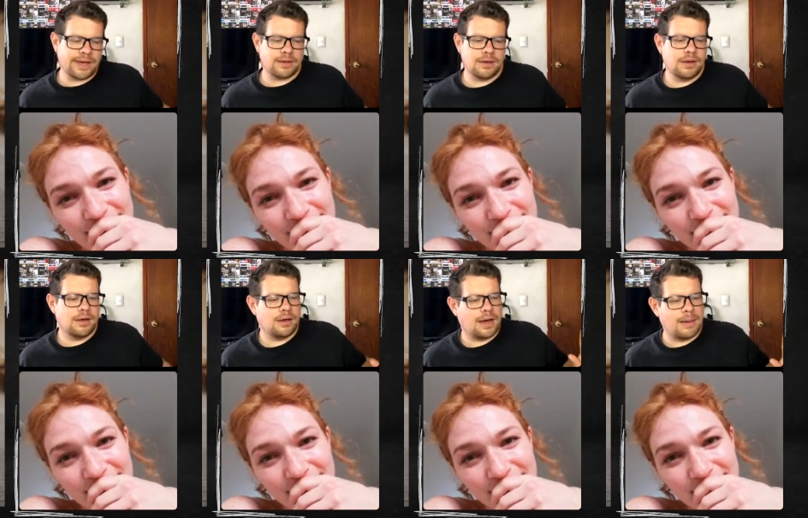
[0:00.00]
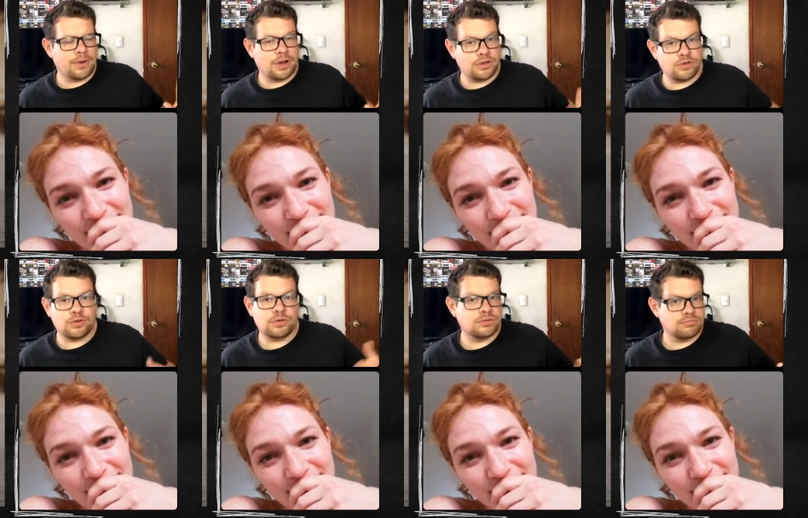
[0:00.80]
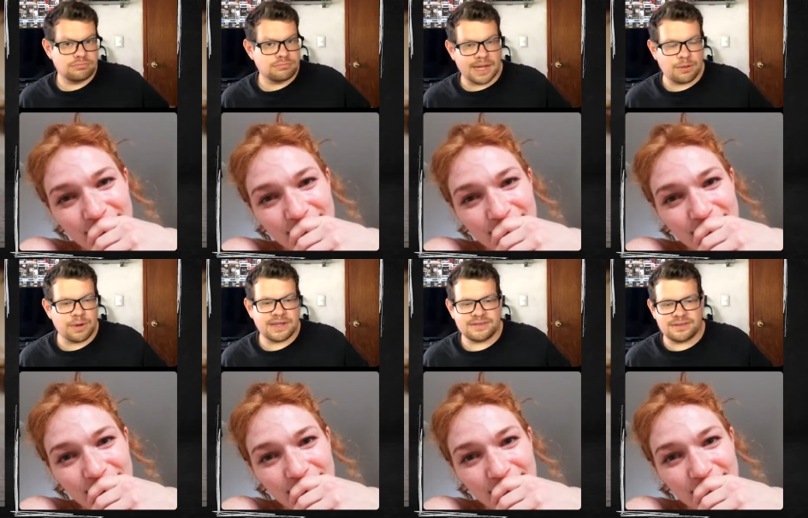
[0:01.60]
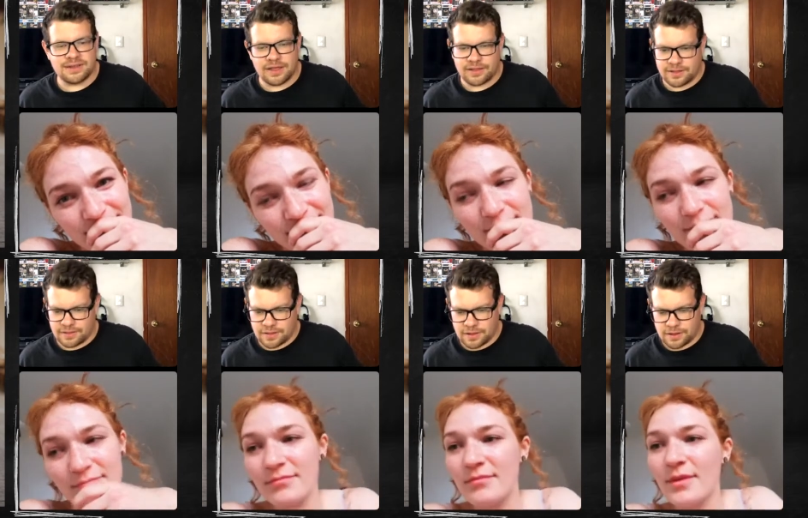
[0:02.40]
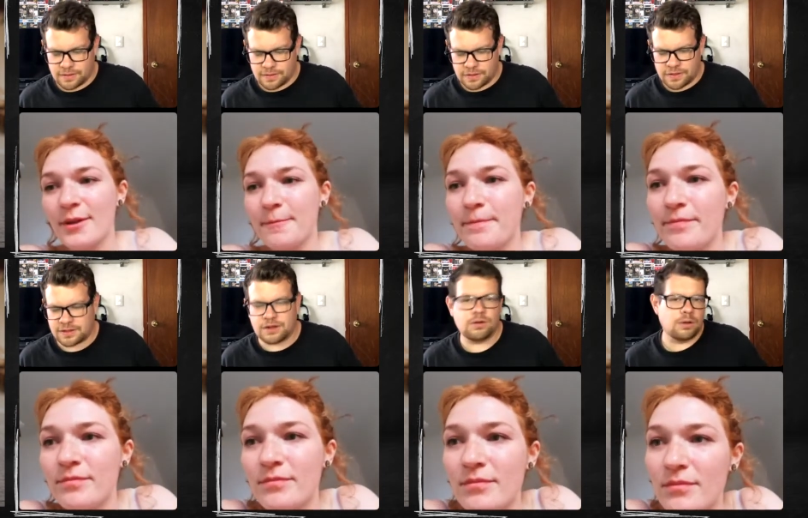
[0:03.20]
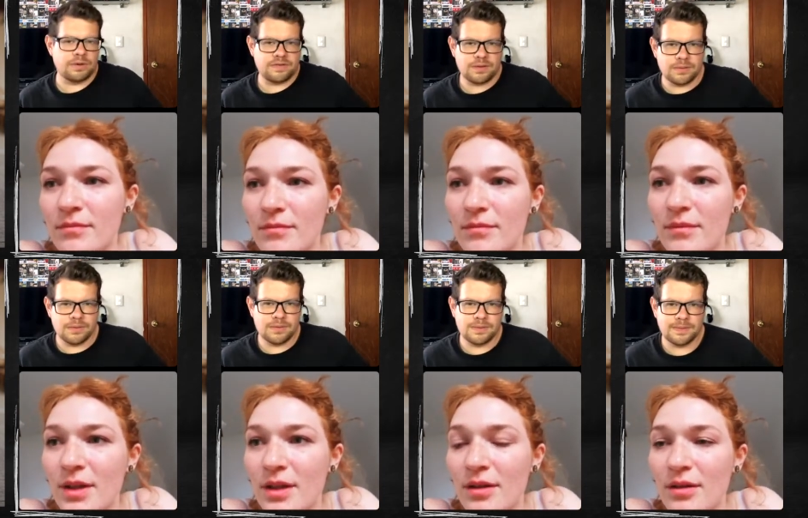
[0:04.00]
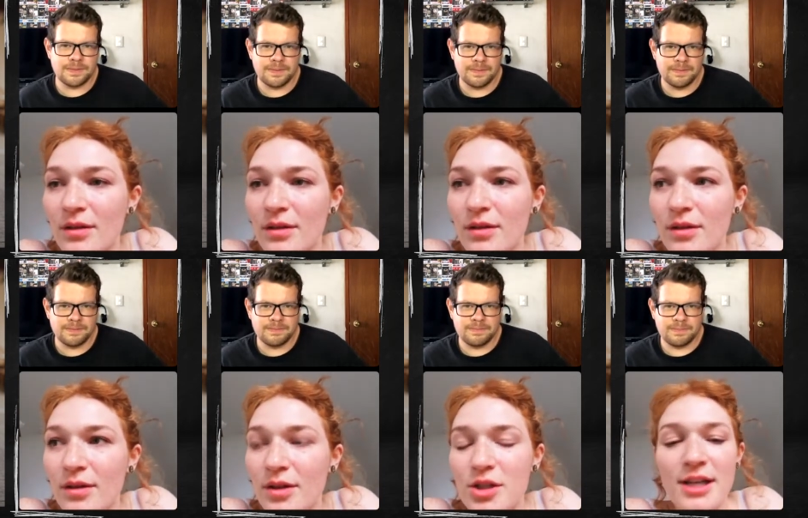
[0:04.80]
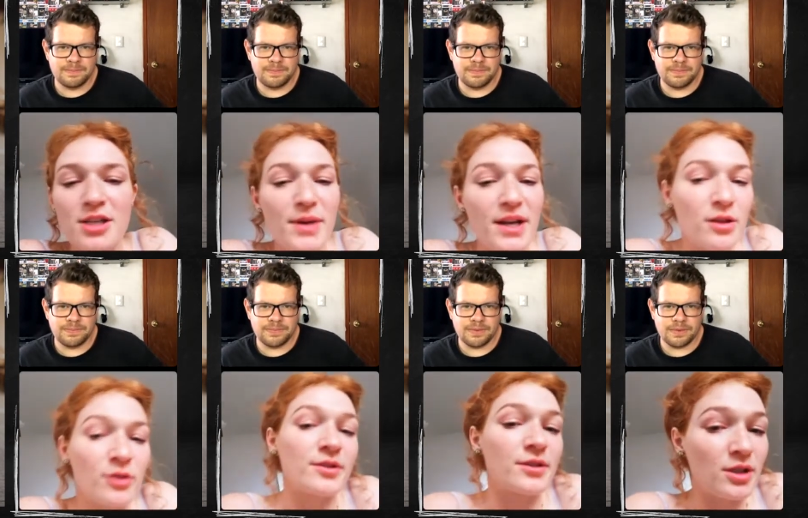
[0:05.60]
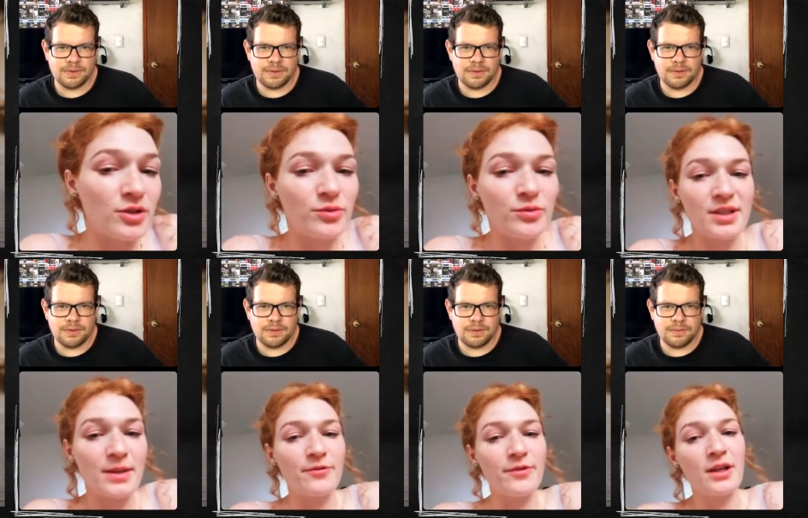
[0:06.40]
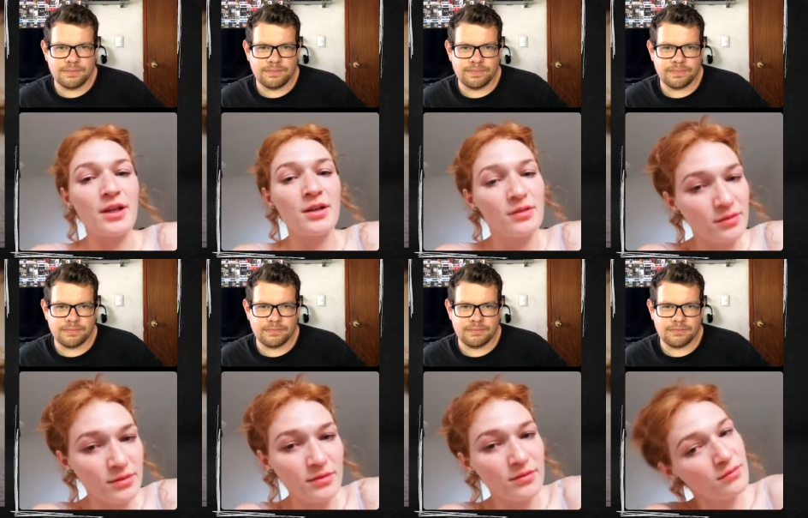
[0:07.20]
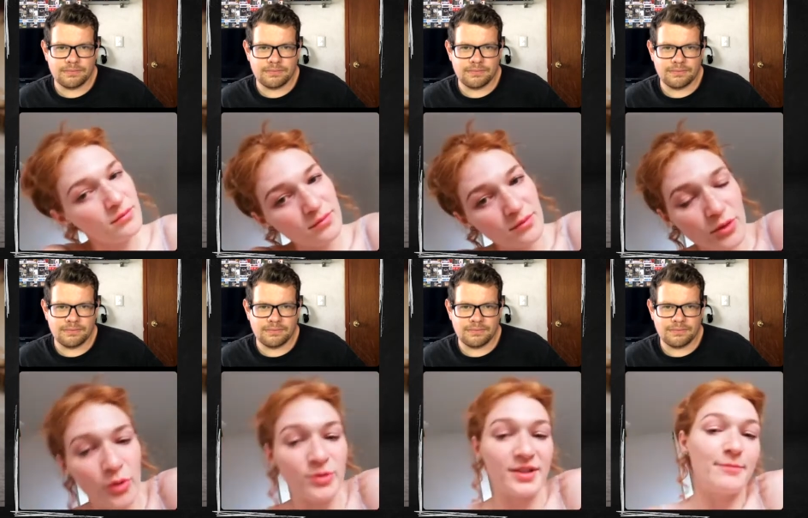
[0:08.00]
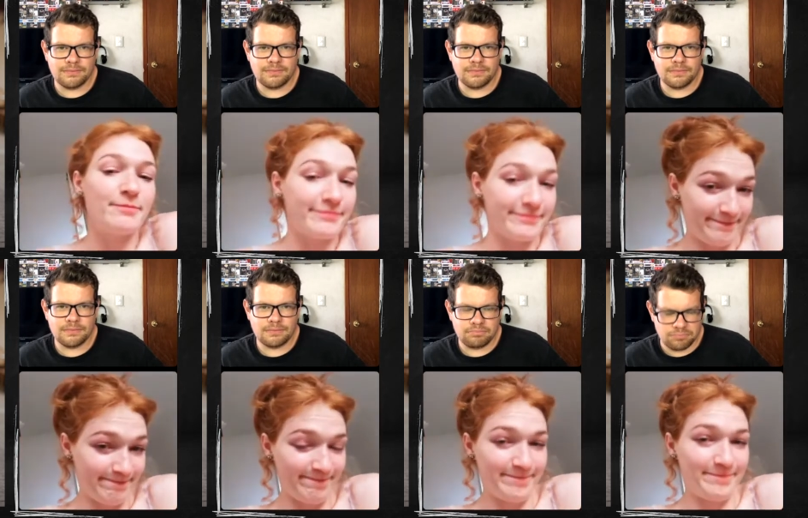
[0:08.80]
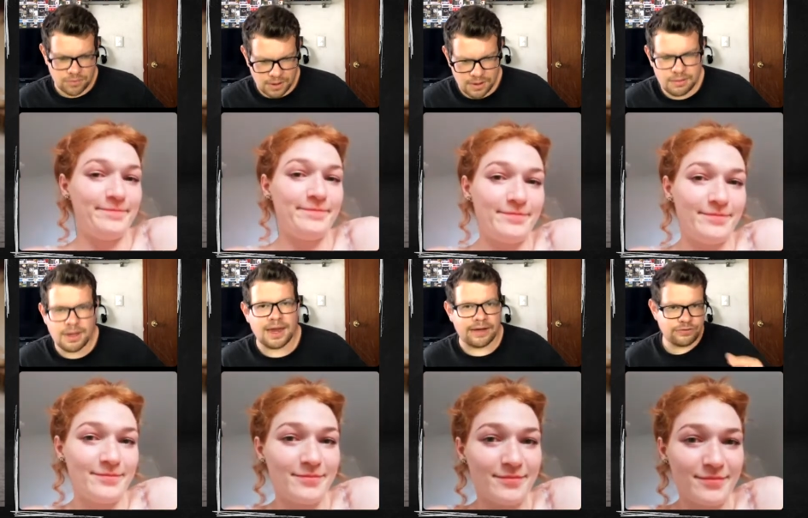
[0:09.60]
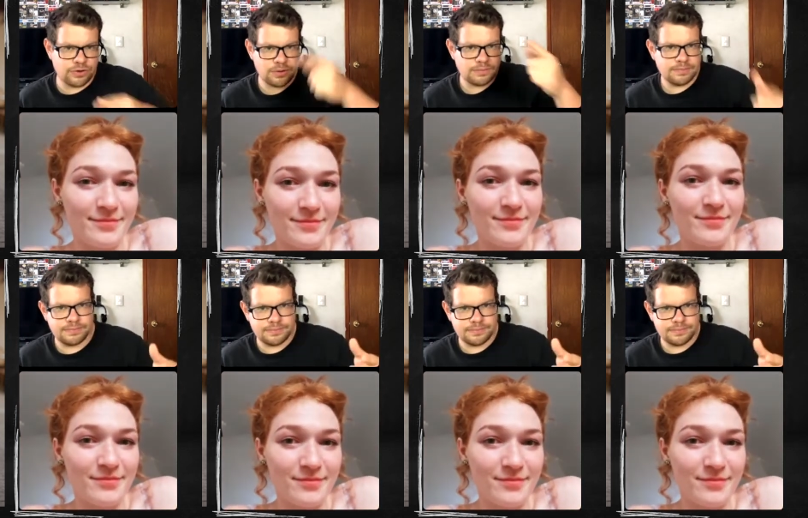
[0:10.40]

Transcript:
Speaker 1: okay, I'm gonna do like what is the the the, the thing you always do?
Speaker 2: Change my clothes into something cozy.
Speaker 1: Okay. And after?